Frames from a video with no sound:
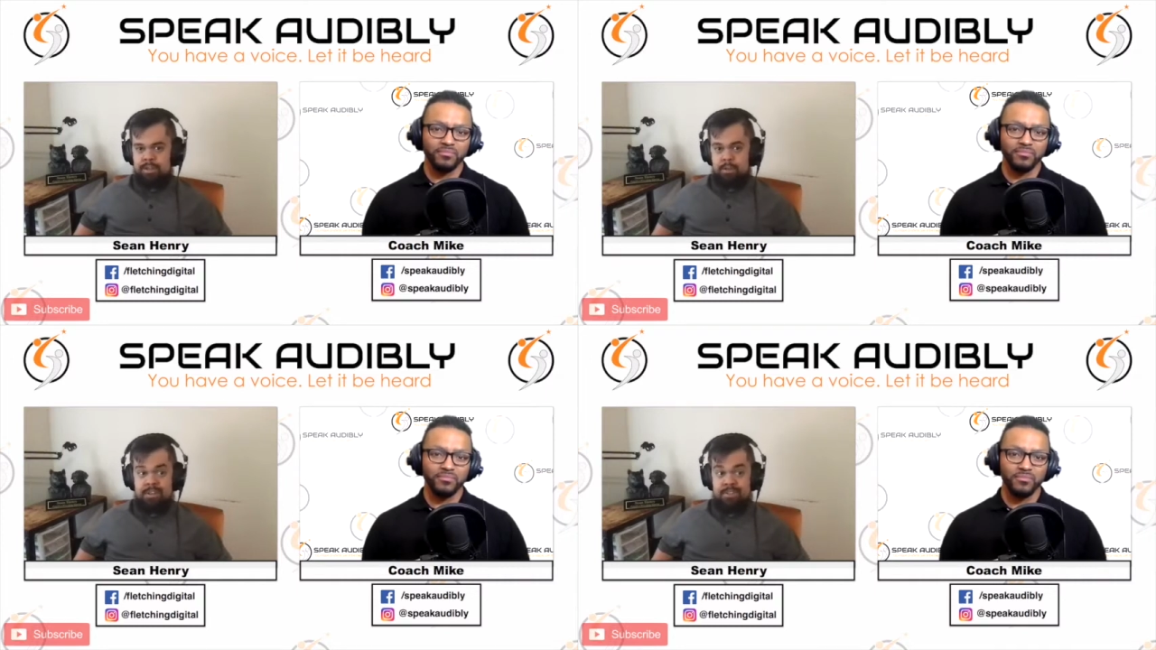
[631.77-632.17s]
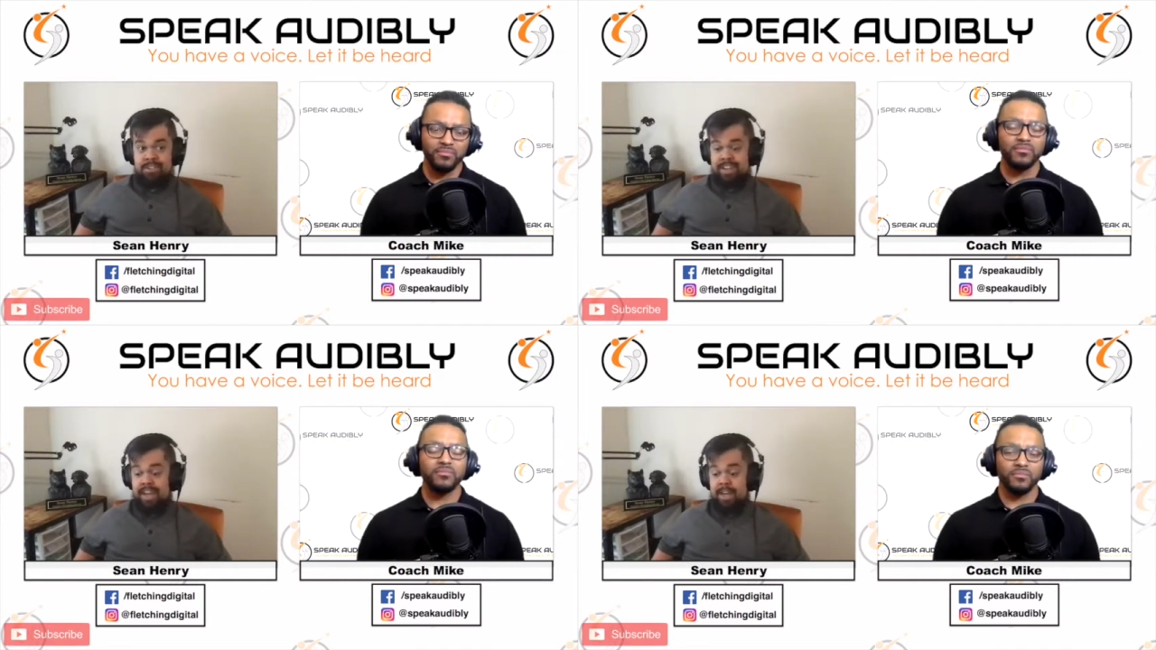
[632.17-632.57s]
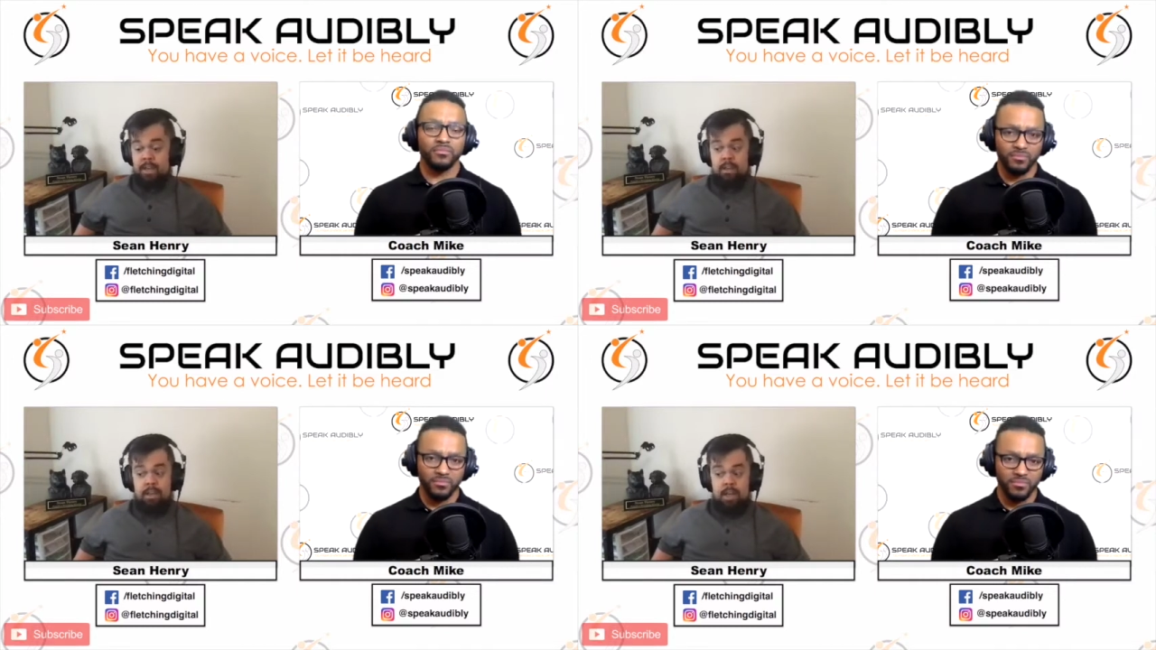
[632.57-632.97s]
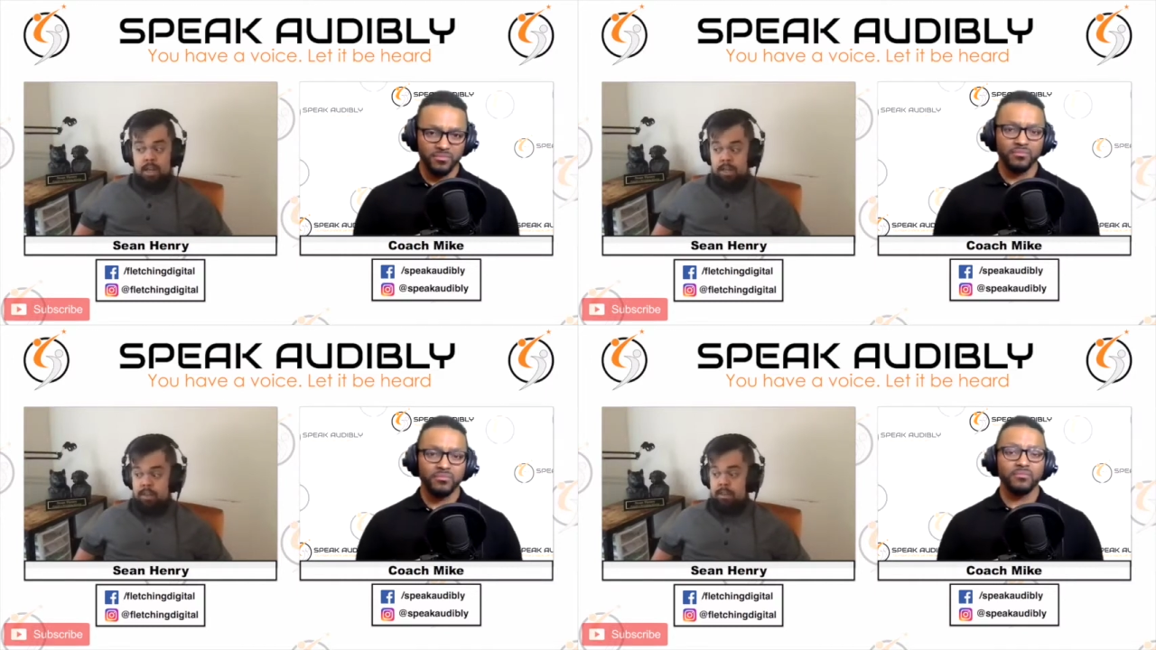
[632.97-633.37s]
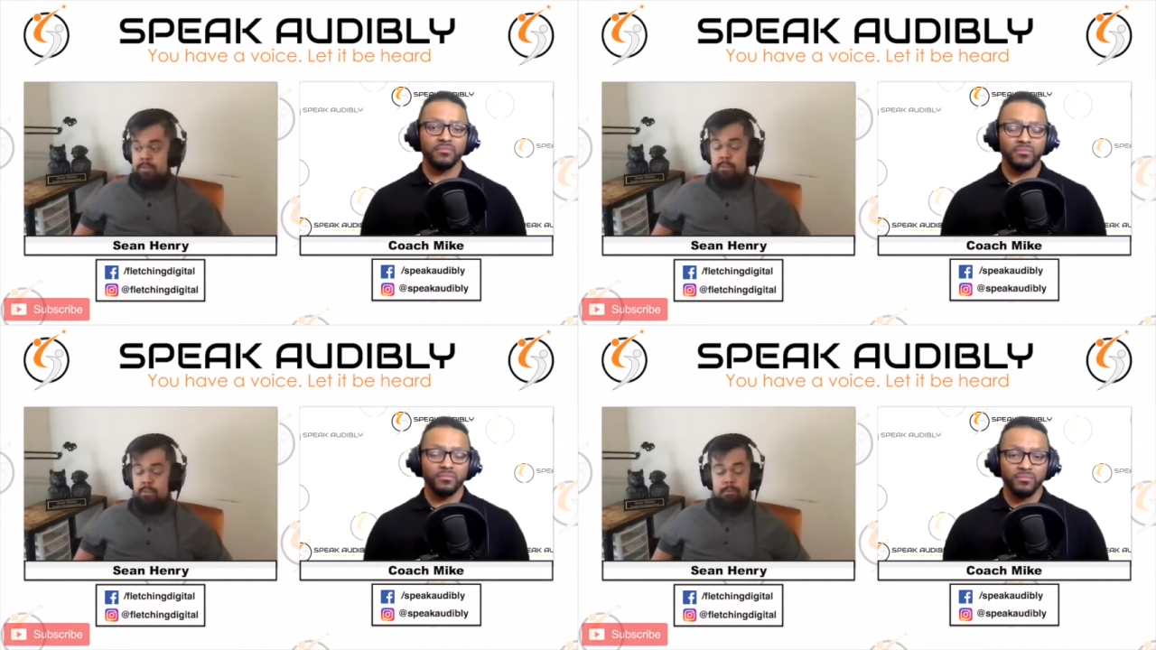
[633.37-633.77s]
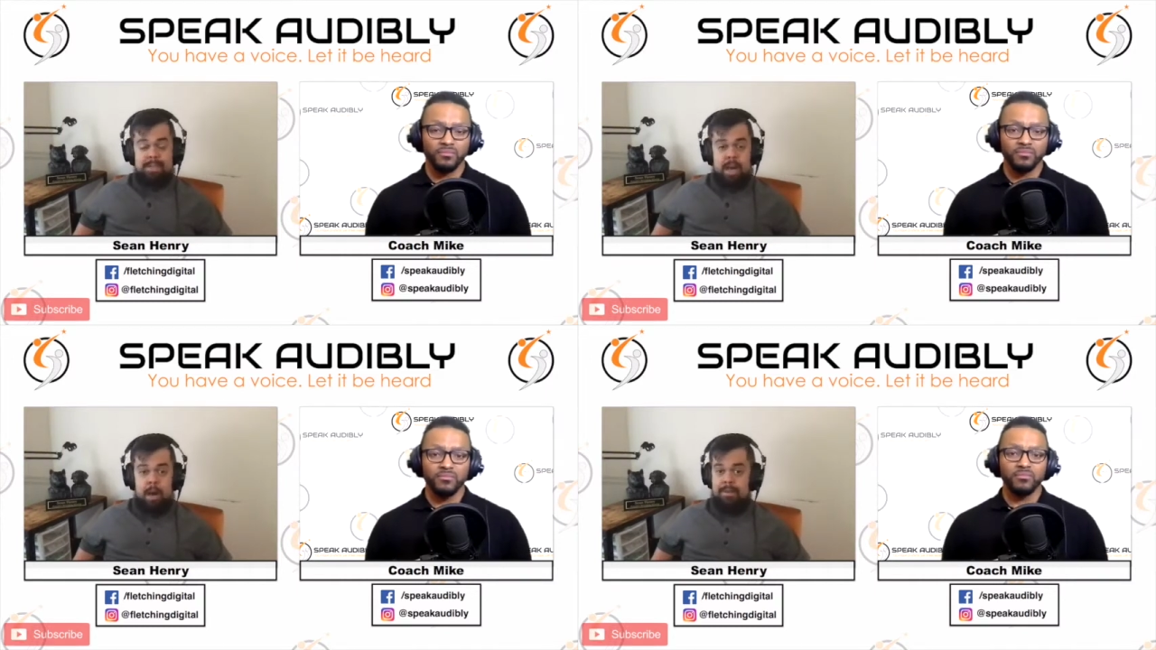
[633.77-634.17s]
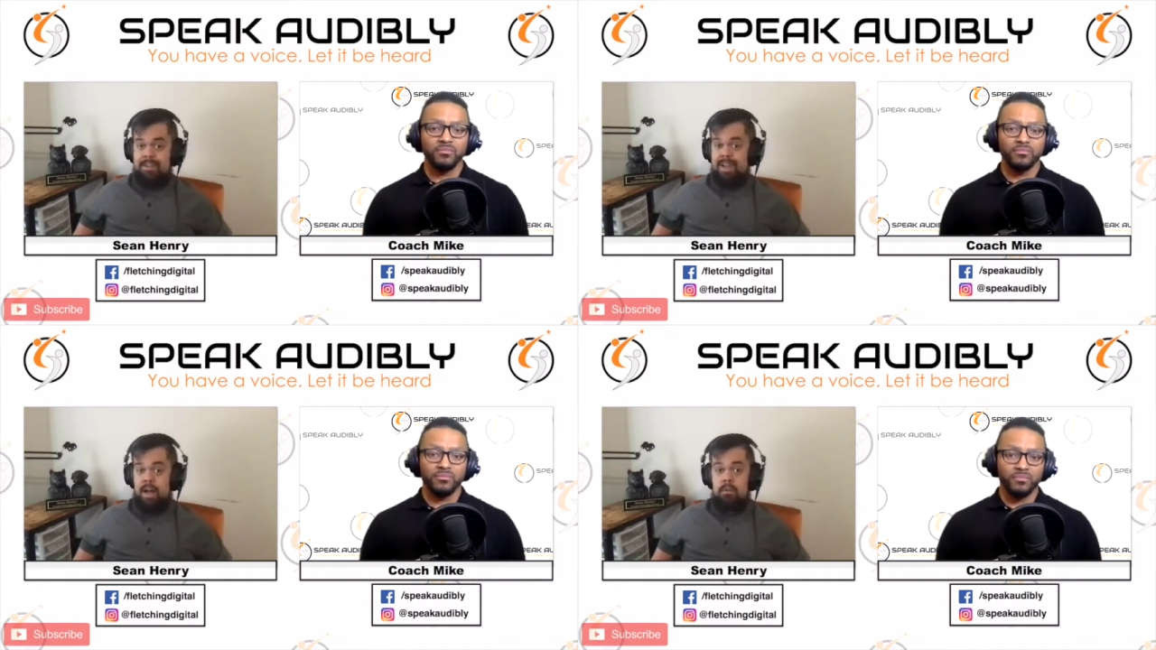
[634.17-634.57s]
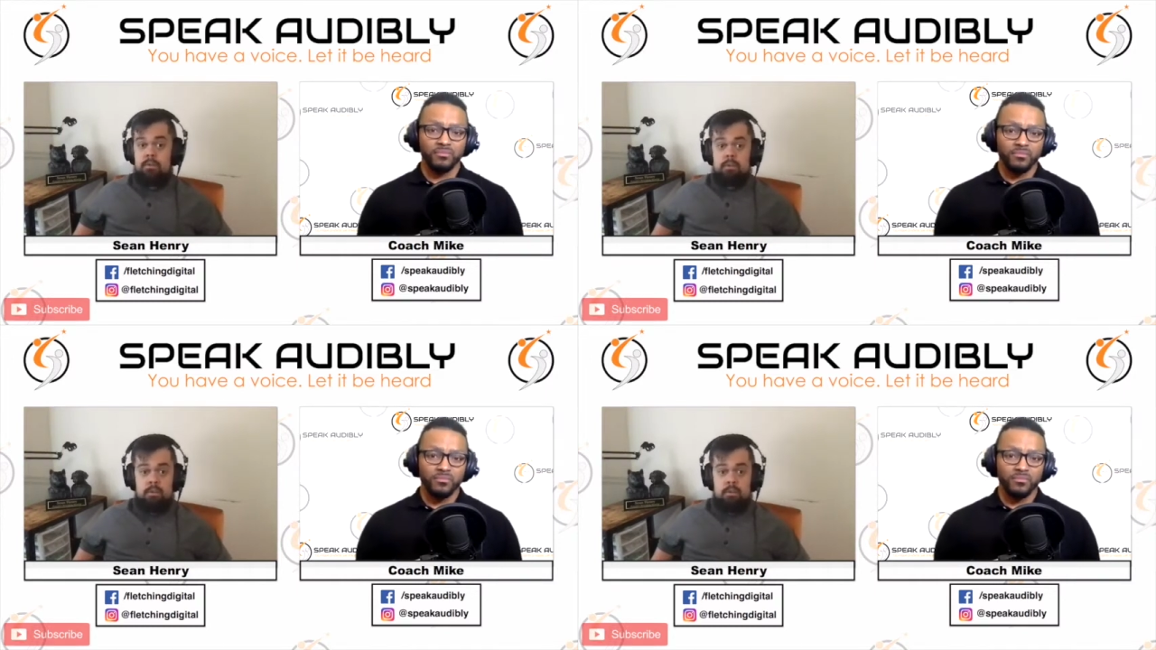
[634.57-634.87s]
Speaker 1: And I was like, hey, this will be up and down.